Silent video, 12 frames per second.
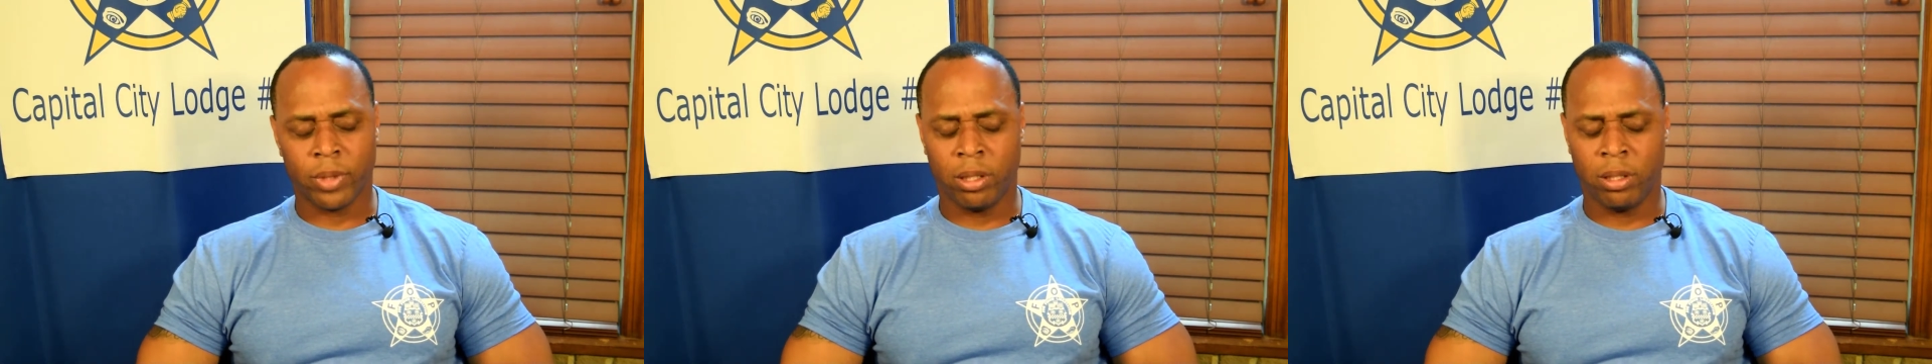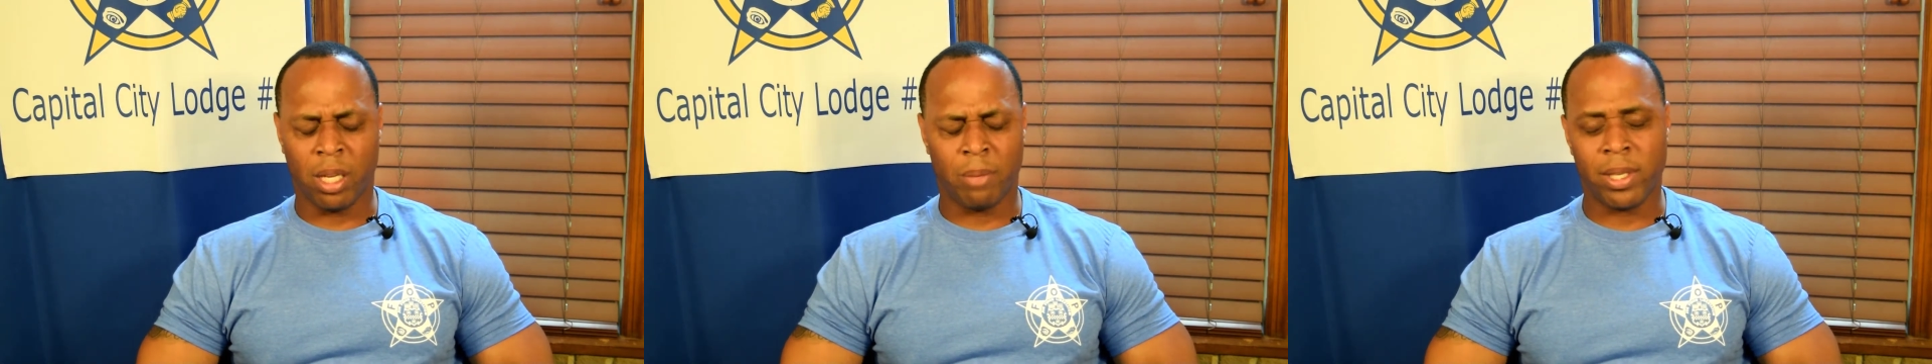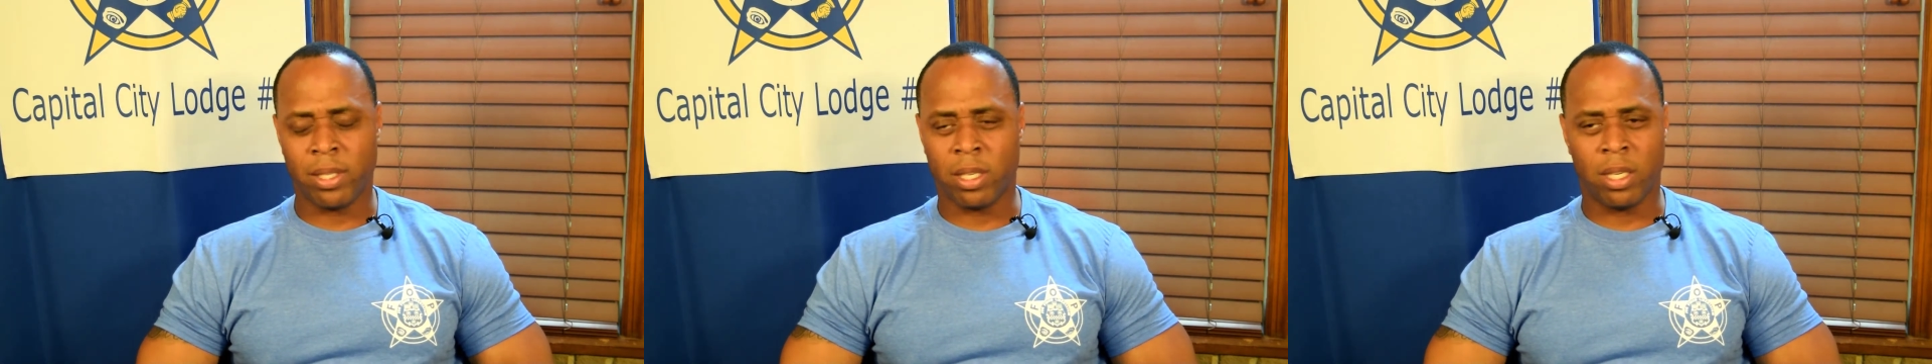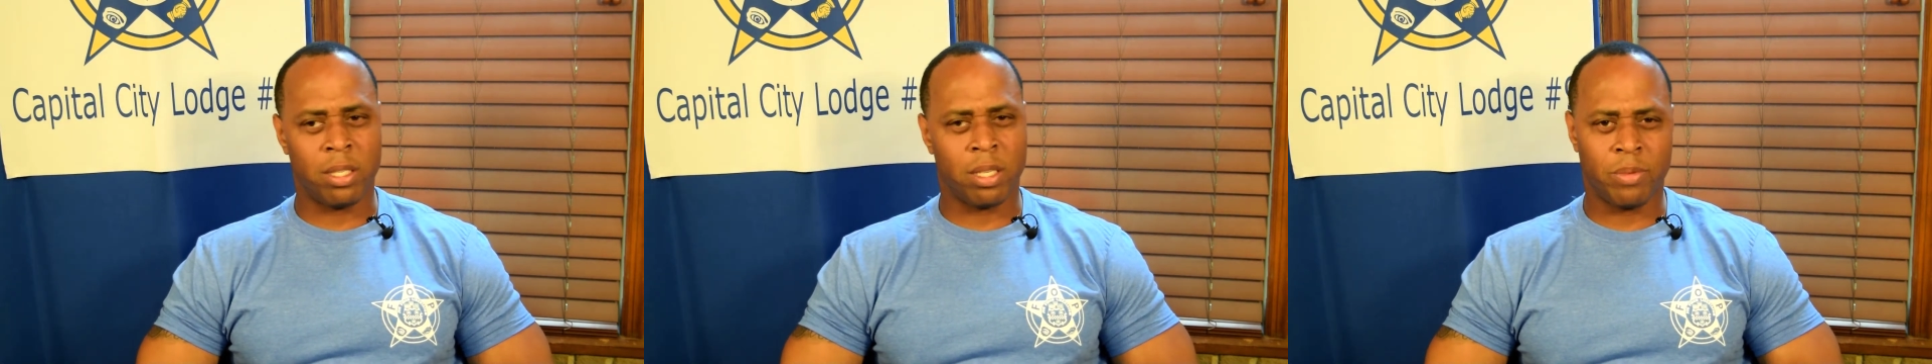She's like, my
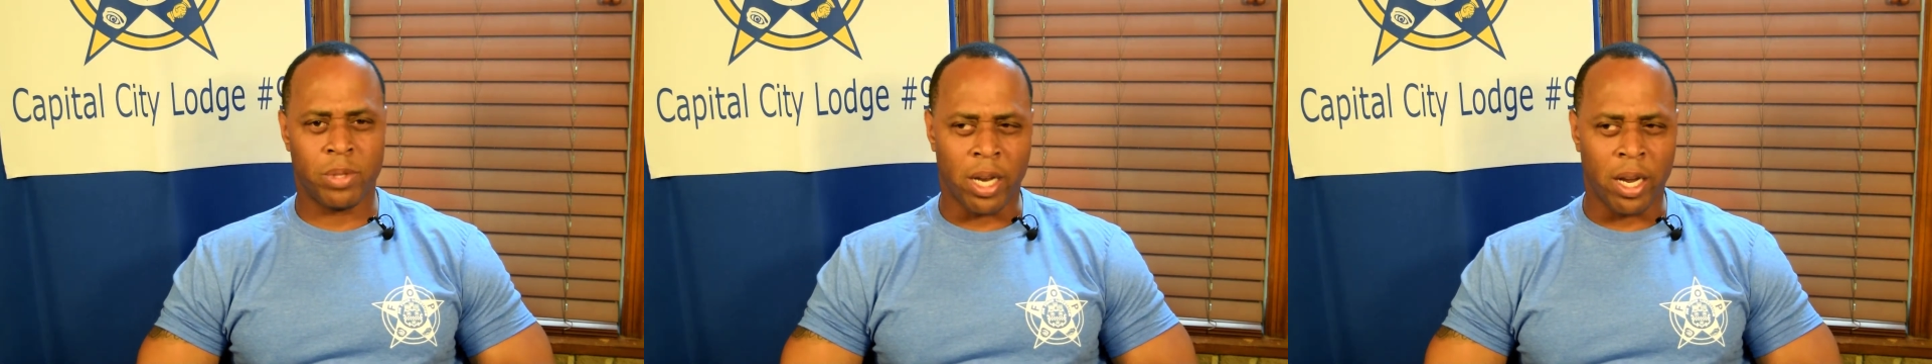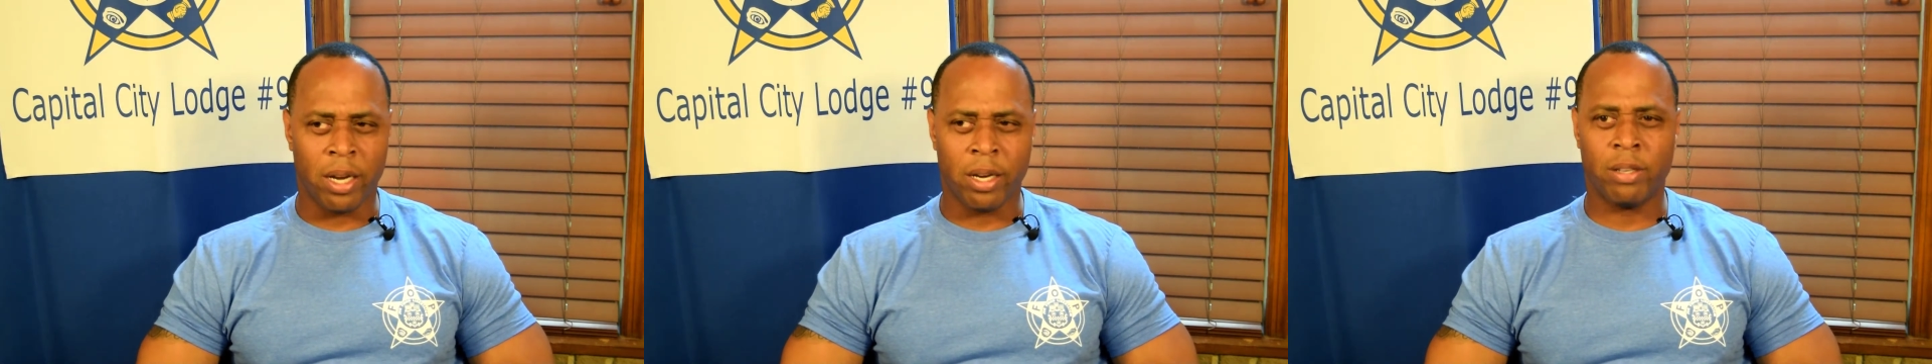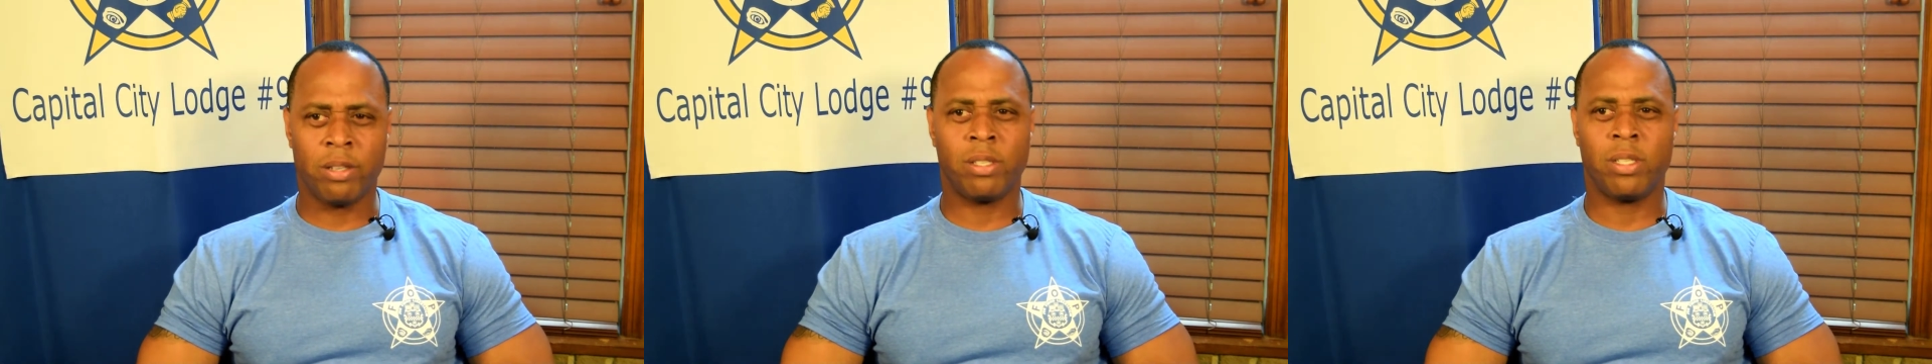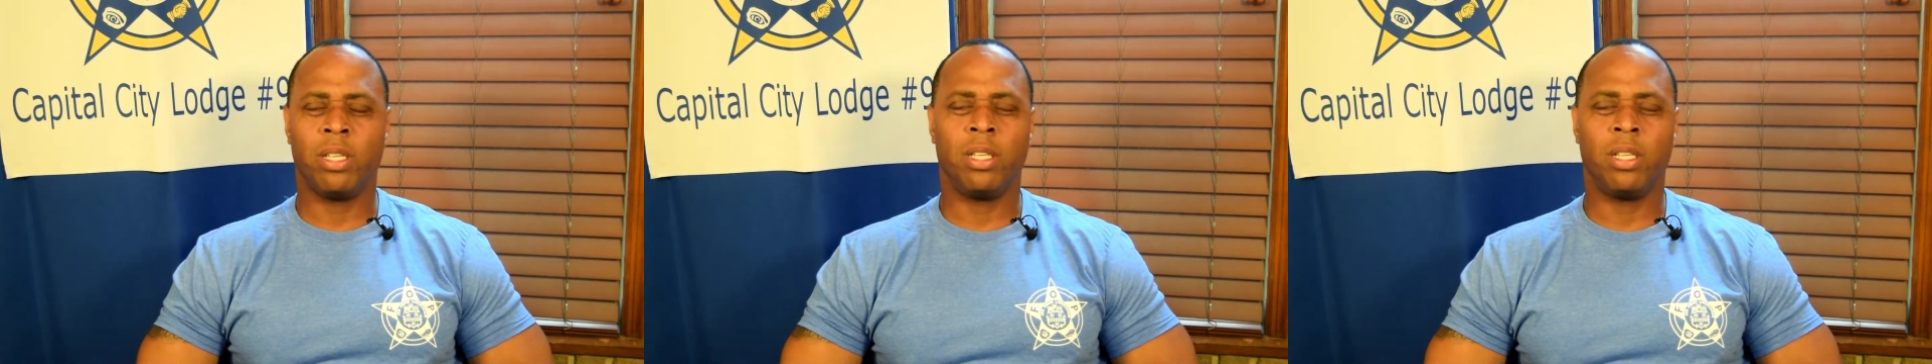son's upstairs.